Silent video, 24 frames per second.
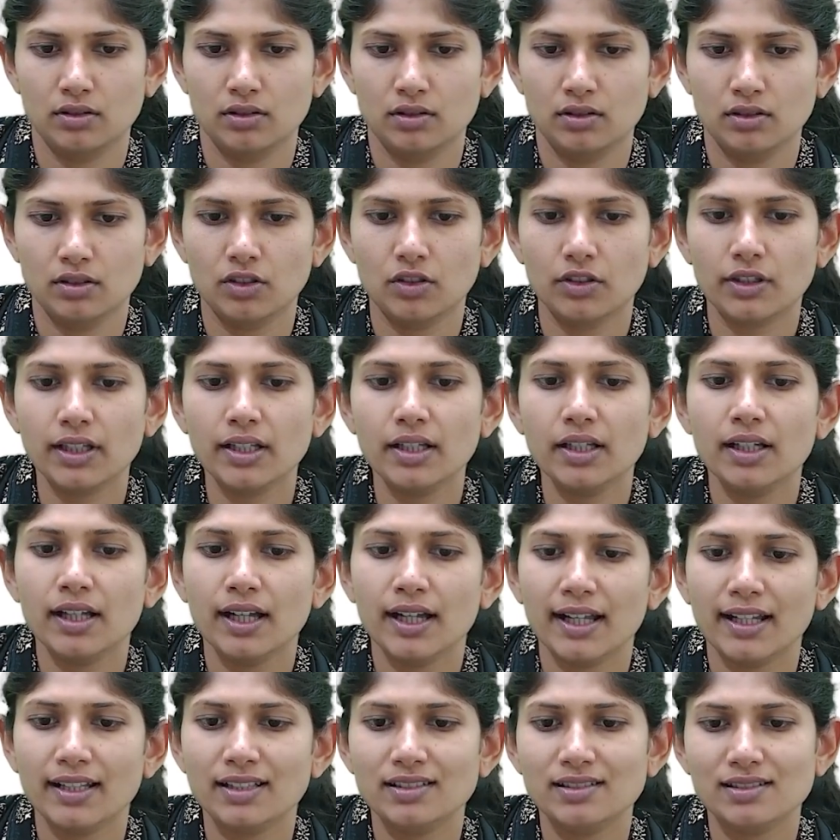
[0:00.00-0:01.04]
Okay,
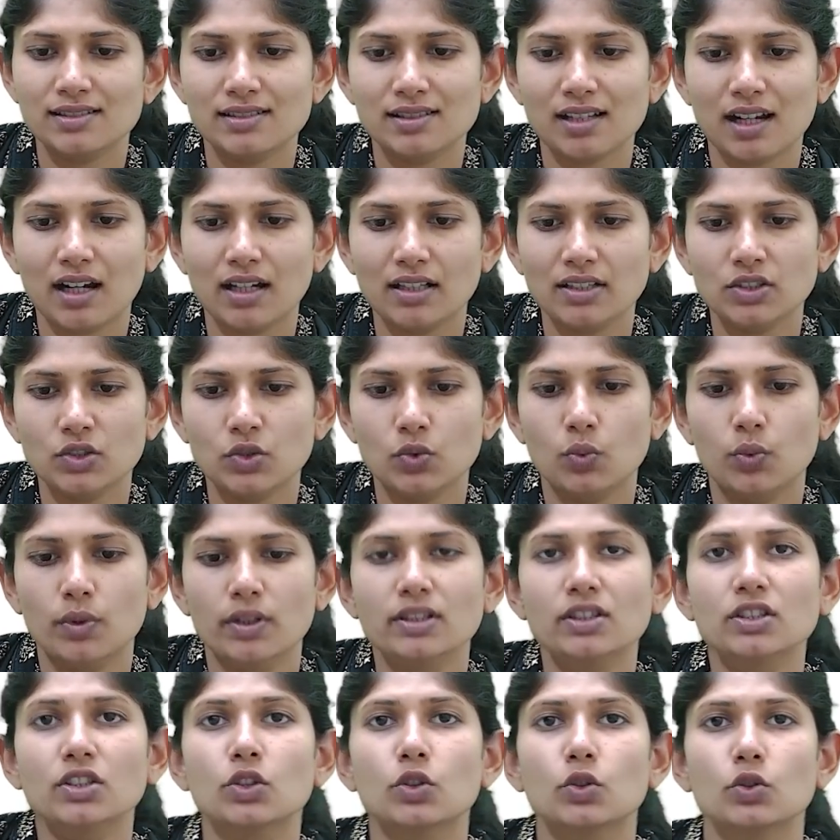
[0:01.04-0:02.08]
it starts
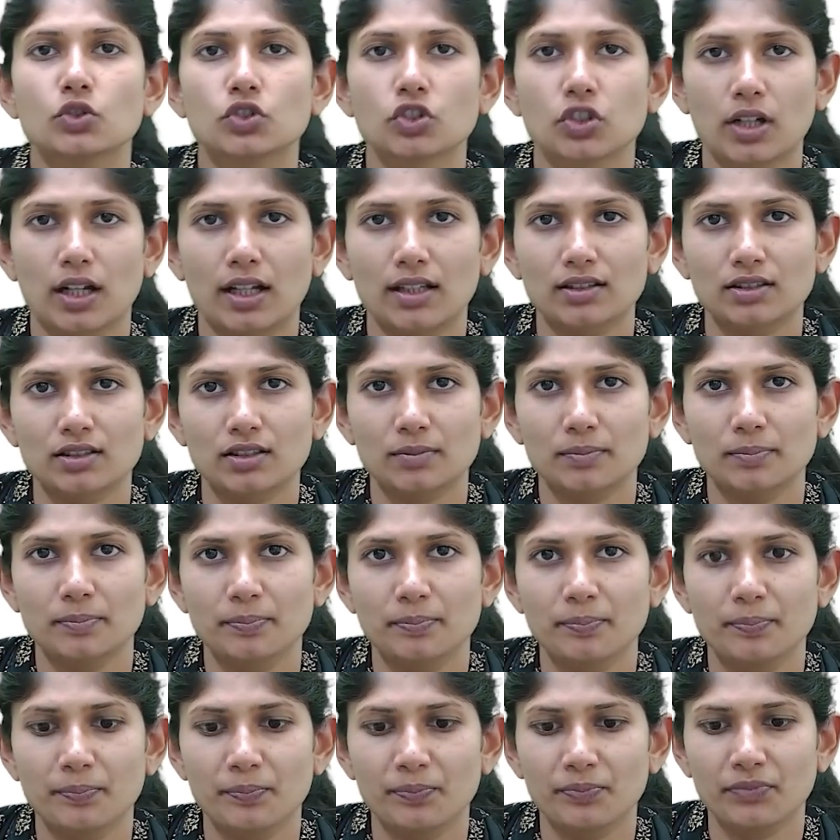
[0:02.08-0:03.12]
with Gujarat.
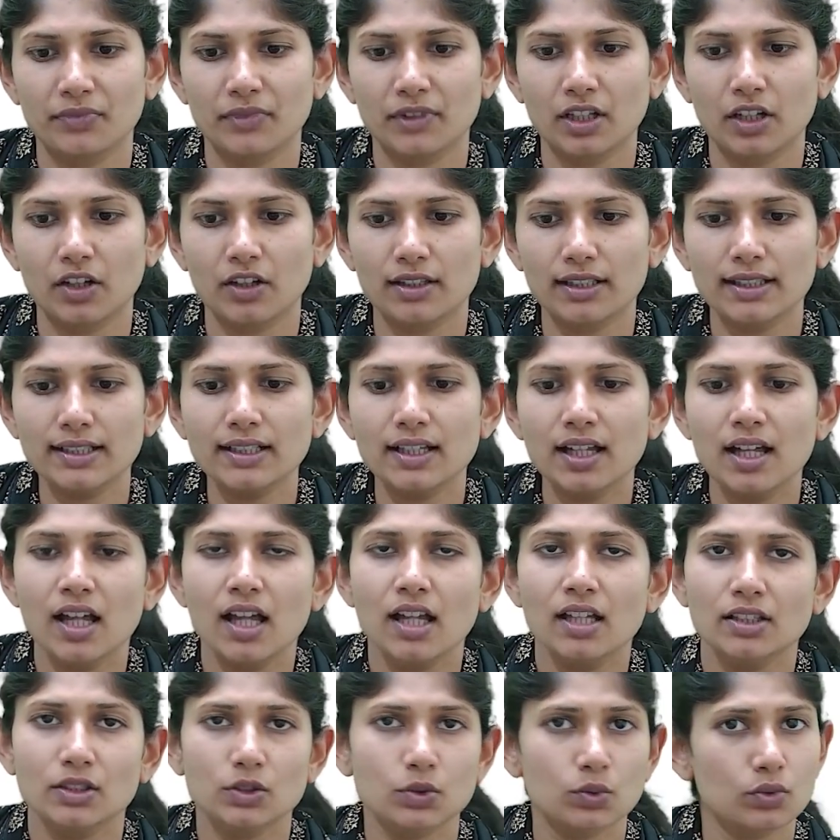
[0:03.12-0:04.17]
Alright,
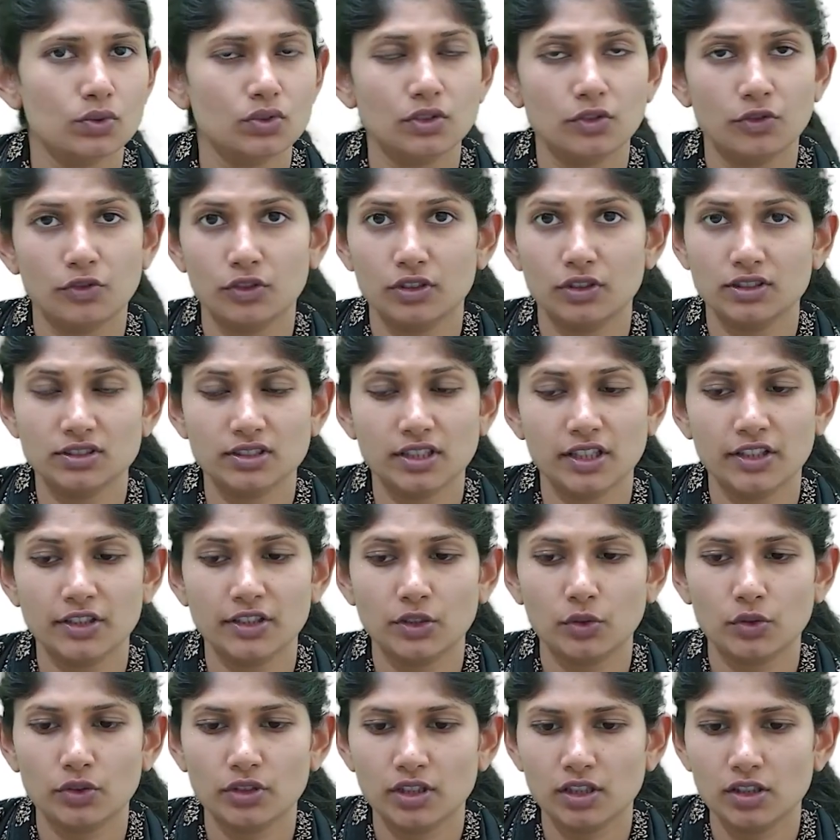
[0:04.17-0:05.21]
this was the first
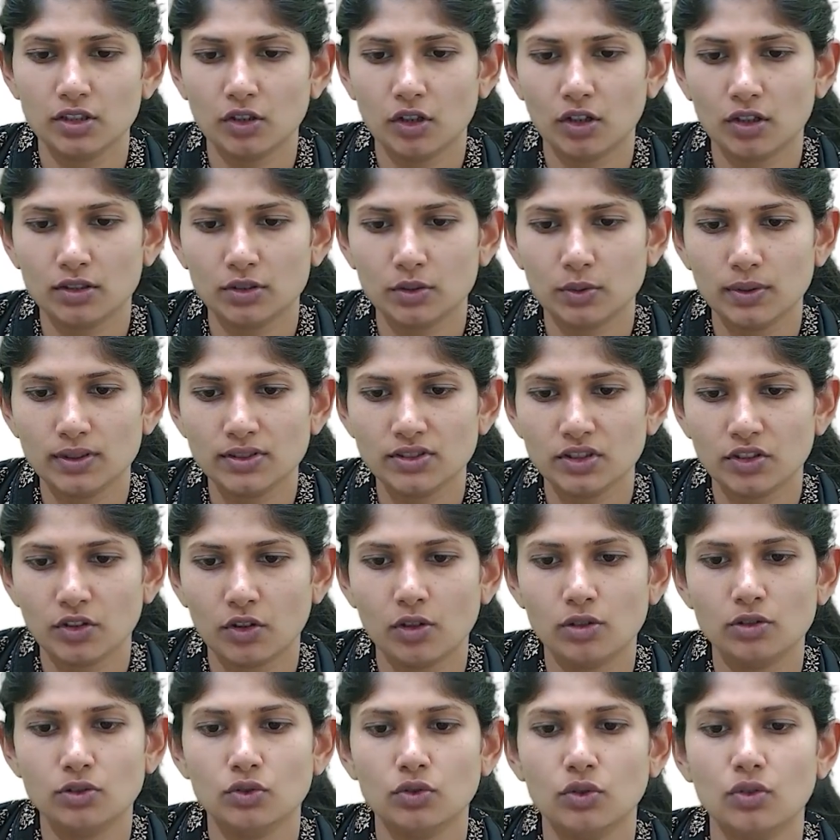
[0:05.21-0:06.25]
territorial conquest, and
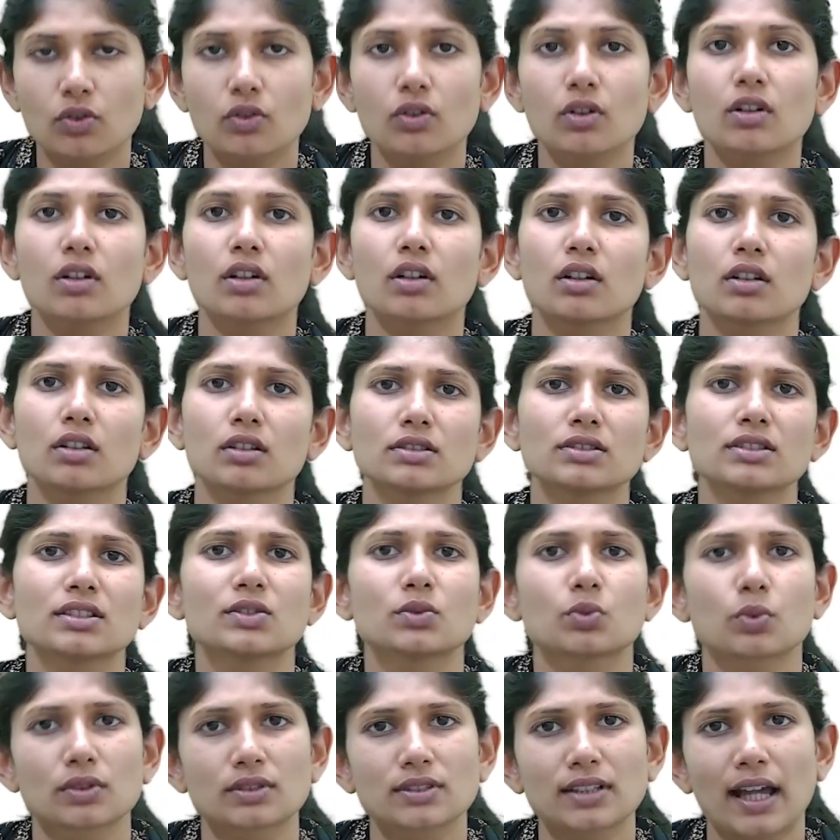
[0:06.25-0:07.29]
also this
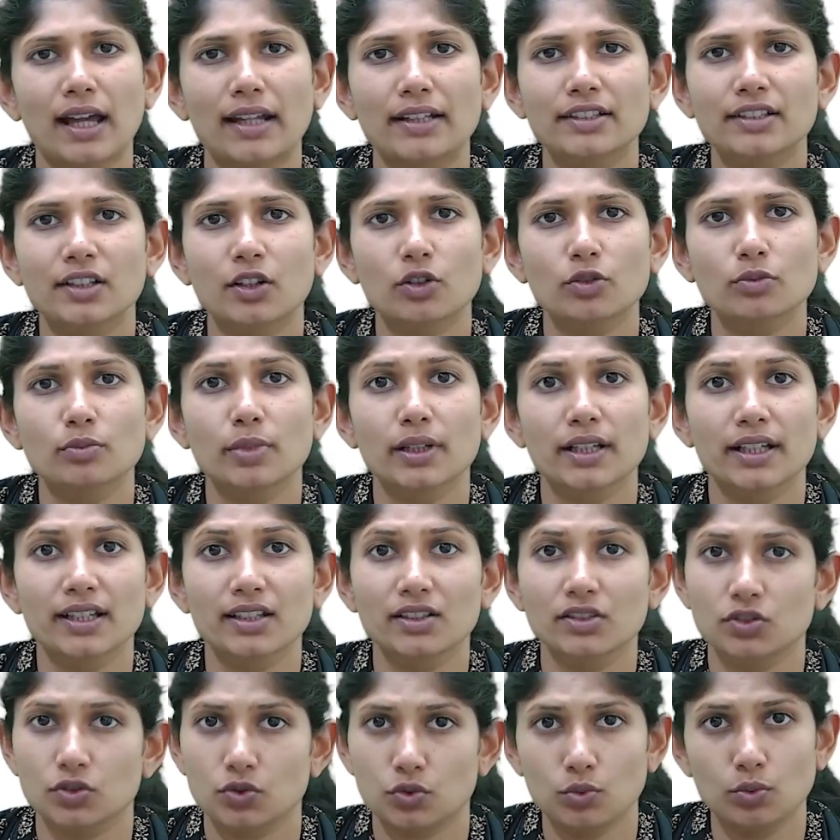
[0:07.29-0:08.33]
was carried out by
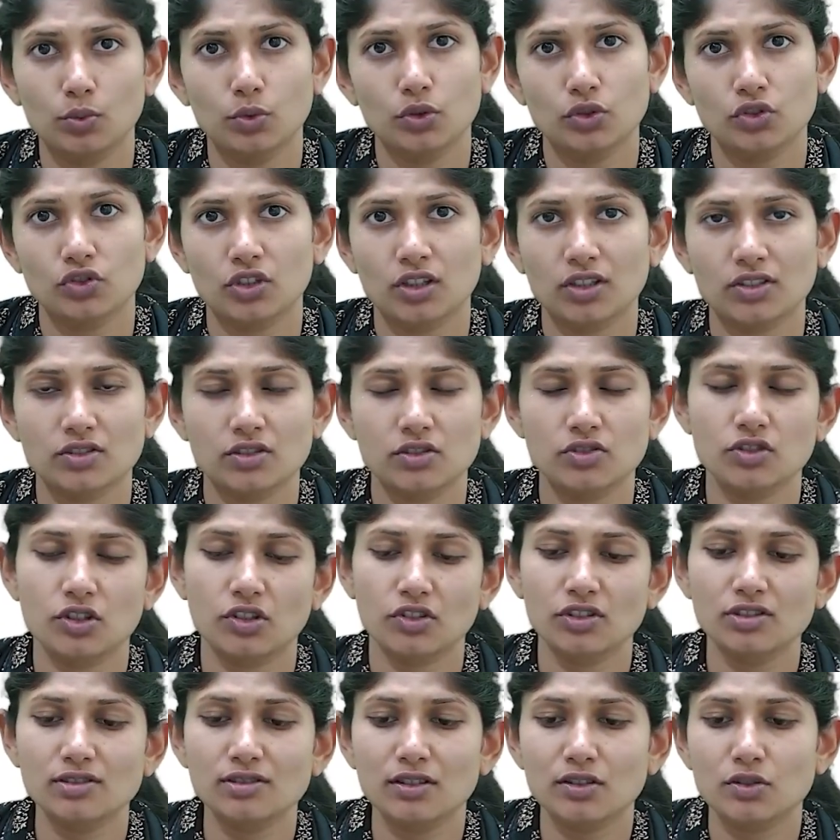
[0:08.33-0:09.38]
his two most trusted
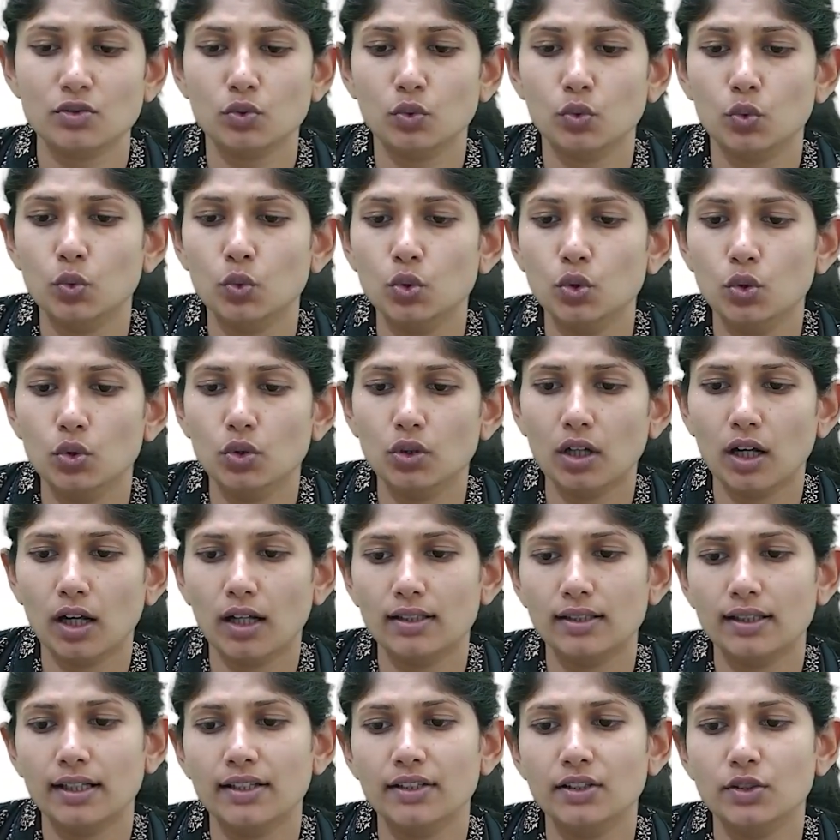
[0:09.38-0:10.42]
generals, that is Ulu Khan
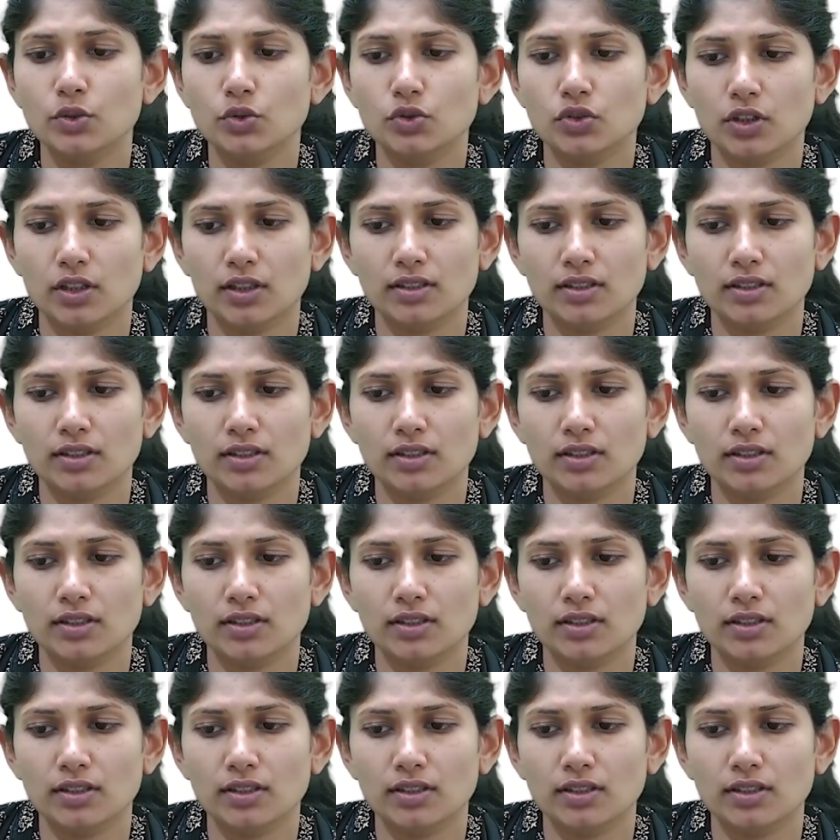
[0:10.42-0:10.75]
and Nusrat